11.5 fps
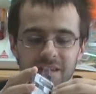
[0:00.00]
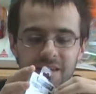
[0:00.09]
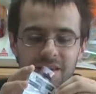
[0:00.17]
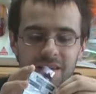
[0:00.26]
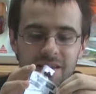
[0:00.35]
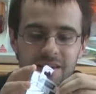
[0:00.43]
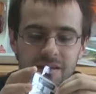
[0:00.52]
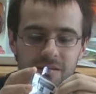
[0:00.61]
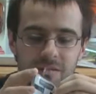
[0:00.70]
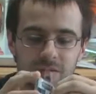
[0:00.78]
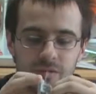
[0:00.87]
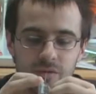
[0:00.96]
Hey,
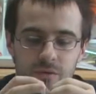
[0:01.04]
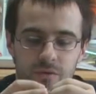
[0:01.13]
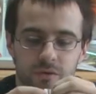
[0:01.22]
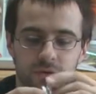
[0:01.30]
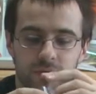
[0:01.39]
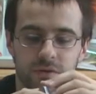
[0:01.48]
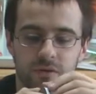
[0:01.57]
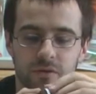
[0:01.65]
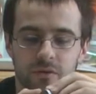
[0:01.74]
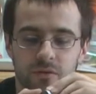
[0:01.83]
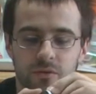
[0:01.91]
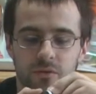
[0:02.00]
do do do do
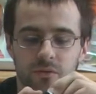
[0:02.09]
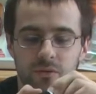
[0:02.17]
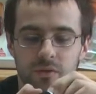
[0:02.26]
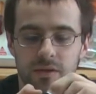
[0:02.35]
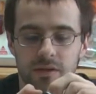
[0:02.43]
do.